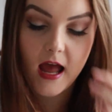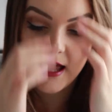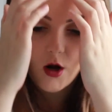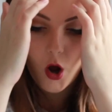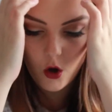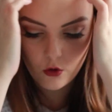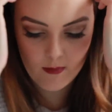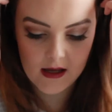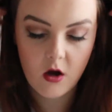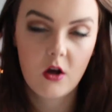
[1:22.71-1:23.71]
and oh
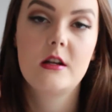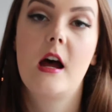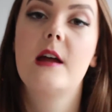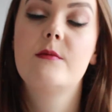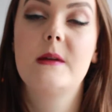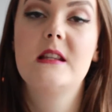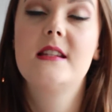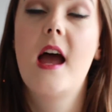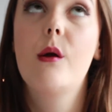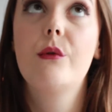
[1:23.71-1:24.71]
my god, I have been
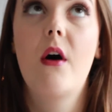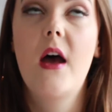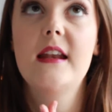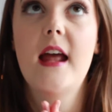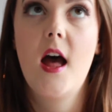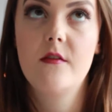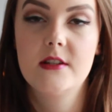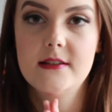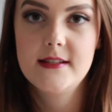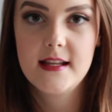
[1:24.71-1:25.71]
terrified
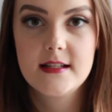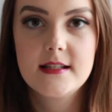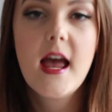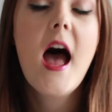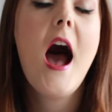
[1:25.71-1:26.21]
ever since.